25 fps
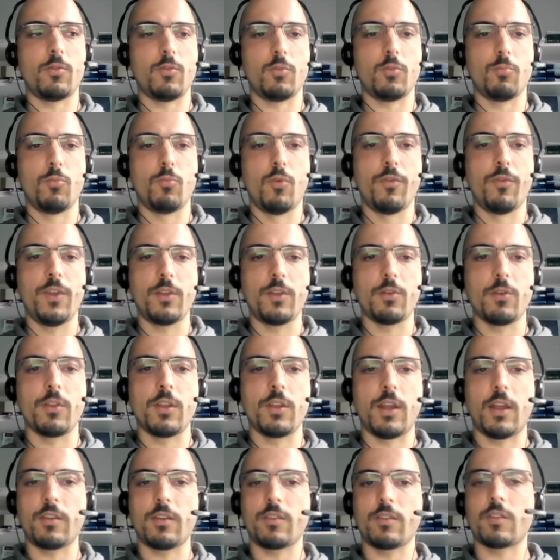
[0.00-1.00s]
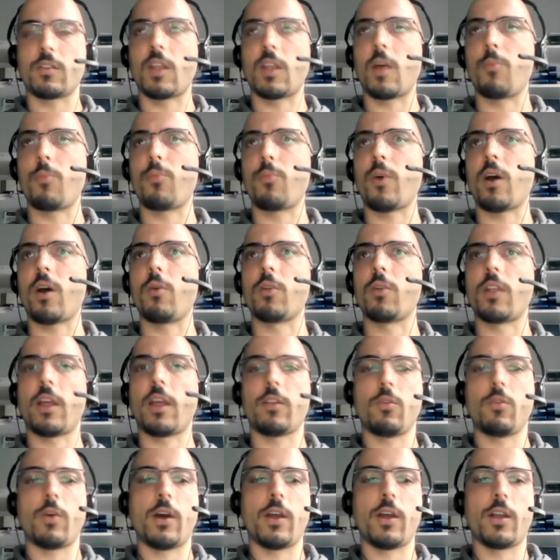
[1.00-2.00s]
moving to the next step, I would like
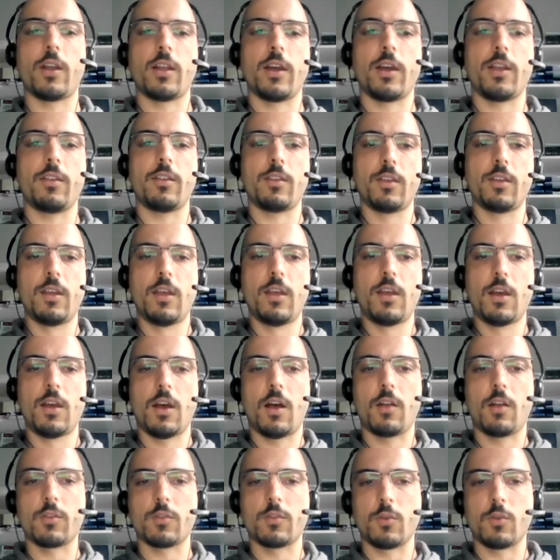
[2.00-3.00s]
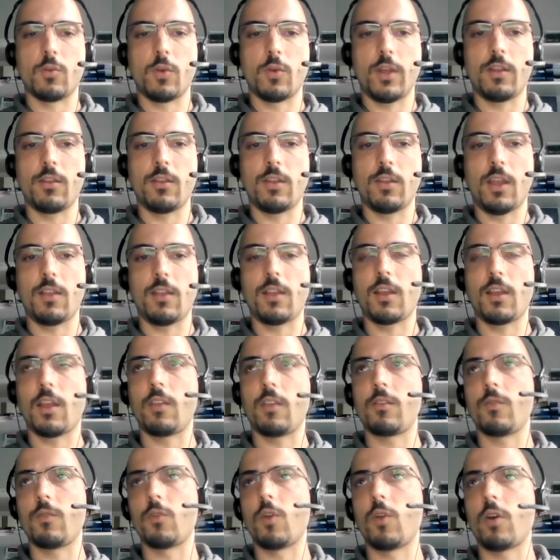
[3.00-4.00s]
to highlight also in the
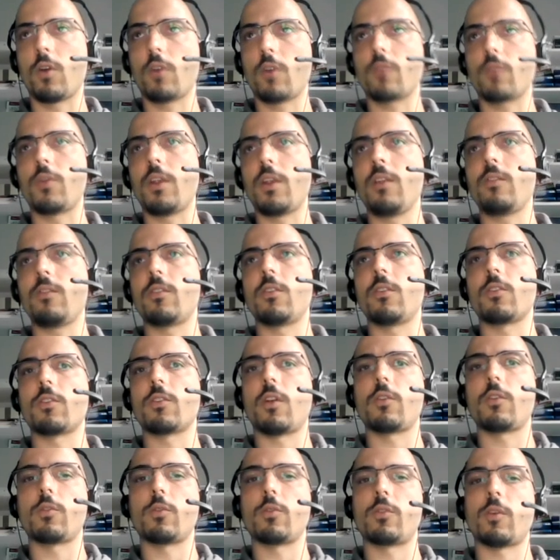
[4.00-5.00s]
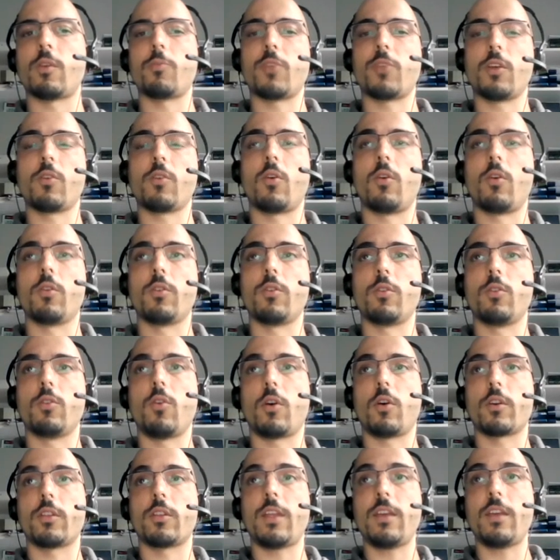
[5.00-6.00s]
case of doc strings, there's also something called
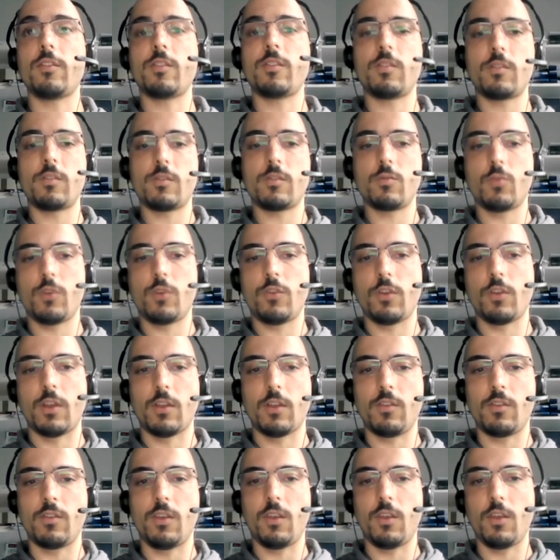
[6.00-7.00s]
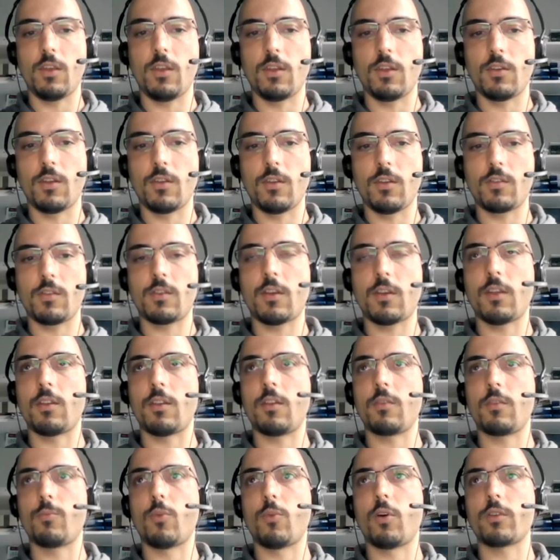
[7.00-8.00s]
doc tests, which you can see in this
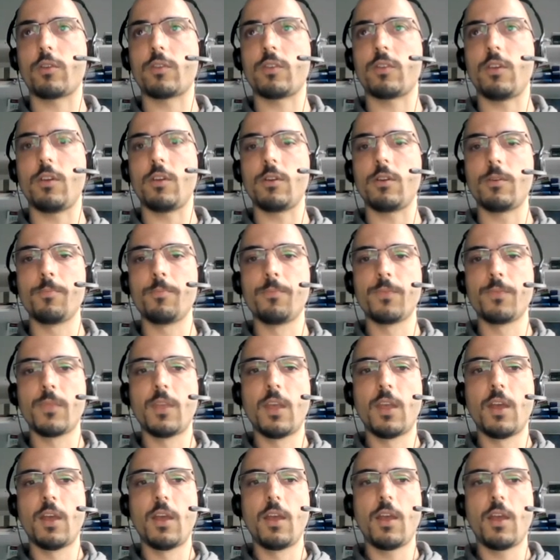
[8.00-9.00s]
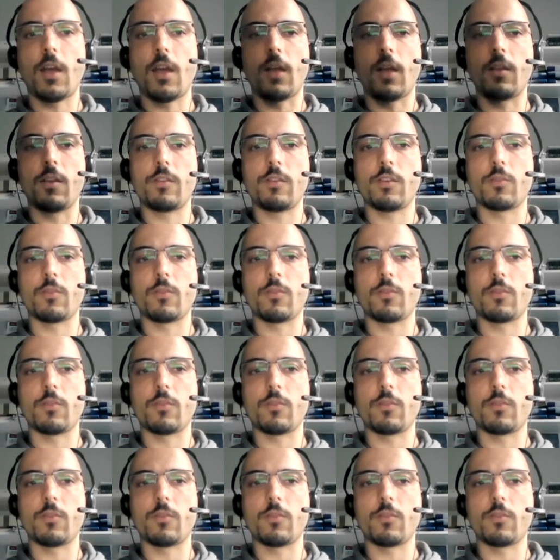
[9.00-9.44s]
box here. And this